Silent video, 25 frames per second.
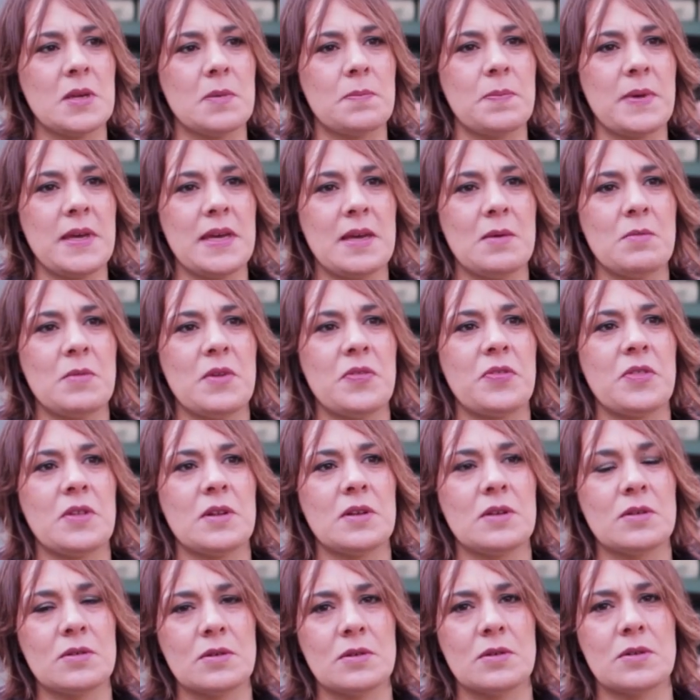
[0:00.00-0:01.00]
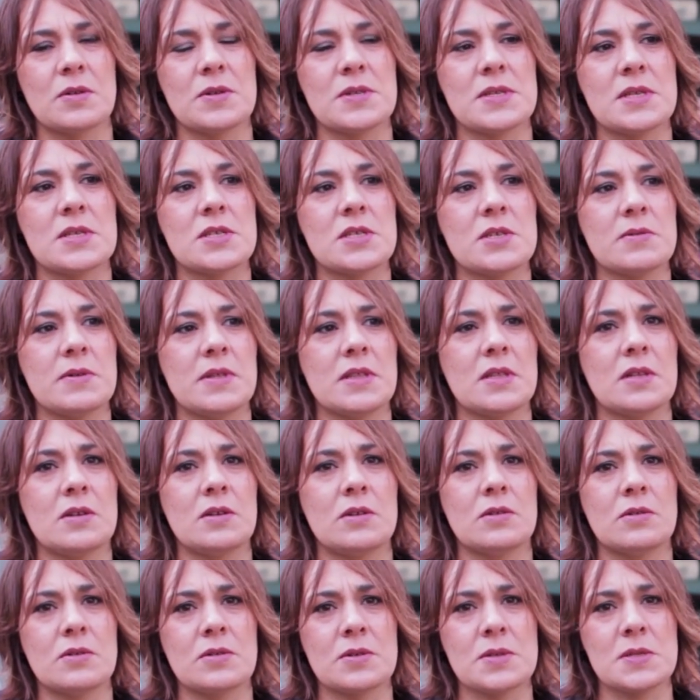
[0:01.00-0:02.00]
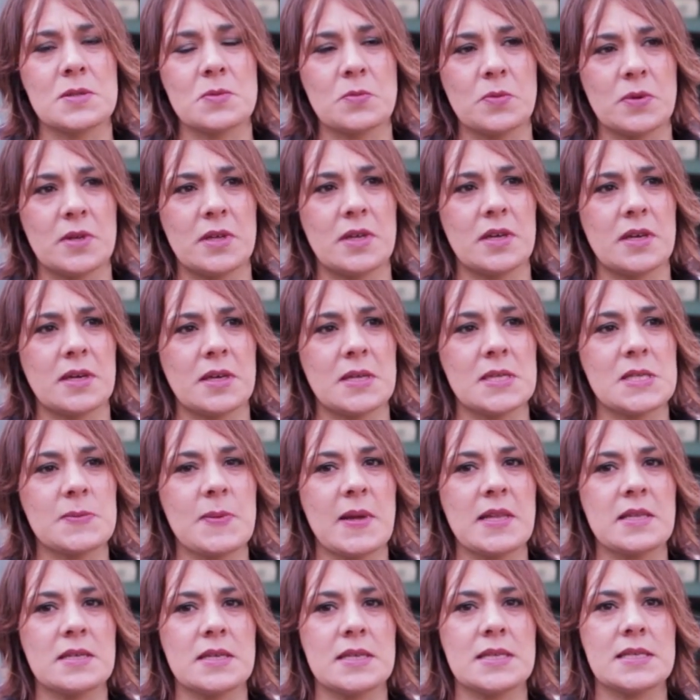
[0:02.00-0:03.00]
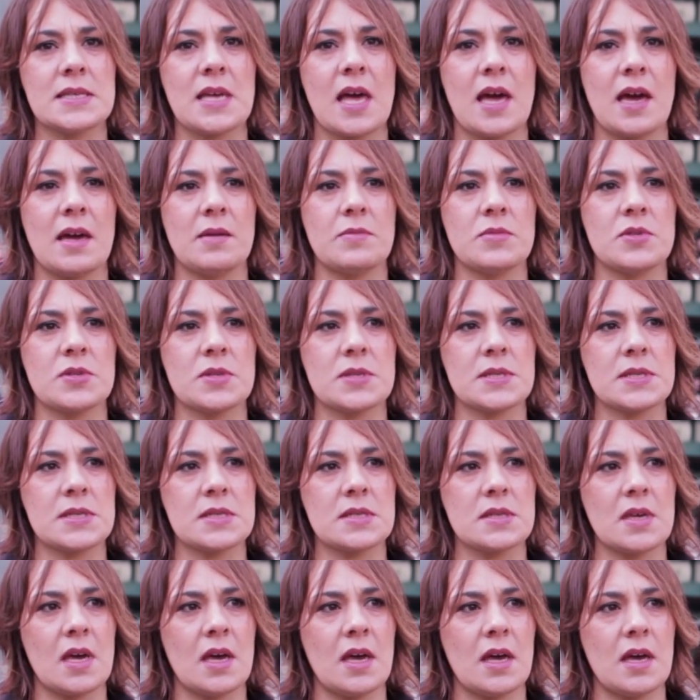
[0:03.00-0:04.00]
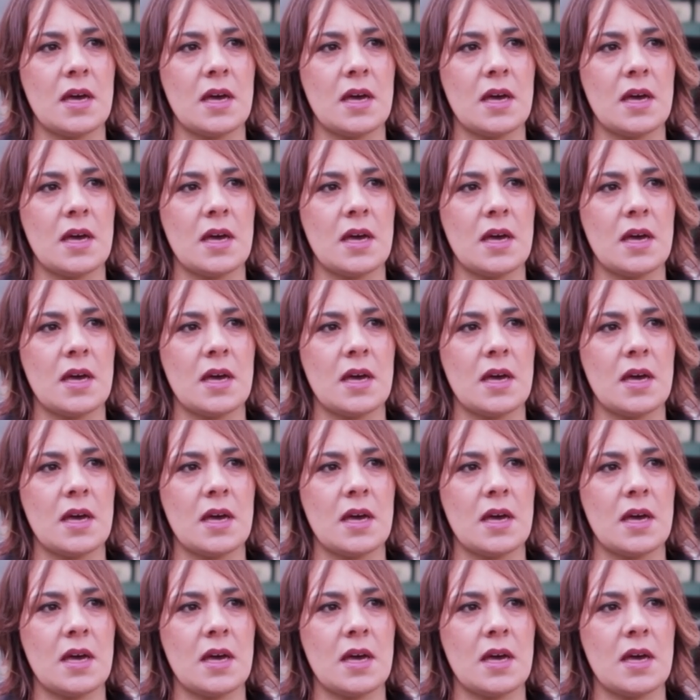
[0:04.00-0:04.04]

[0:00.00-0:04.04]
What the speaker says: Being with the Lord and doing the Lord's work and spending time just